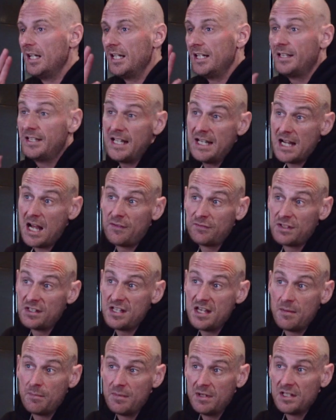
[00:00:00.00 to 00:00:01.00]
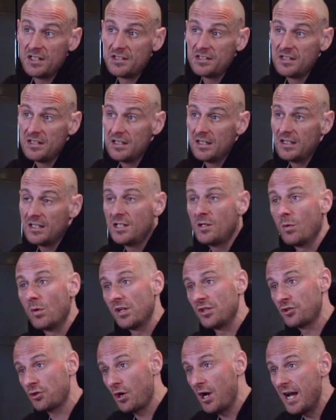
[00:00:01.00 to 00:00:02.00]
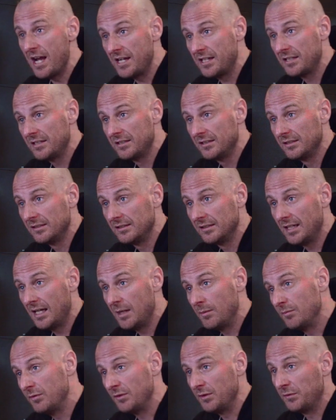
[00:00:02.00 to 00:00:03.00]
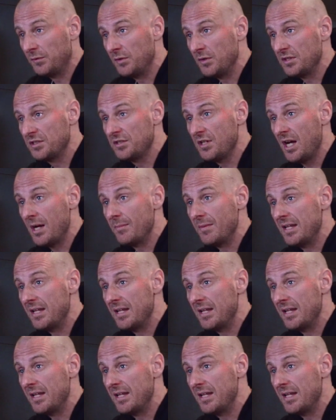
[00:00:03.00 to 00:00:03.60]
Then after 10 minutes, you want to try it for the first time.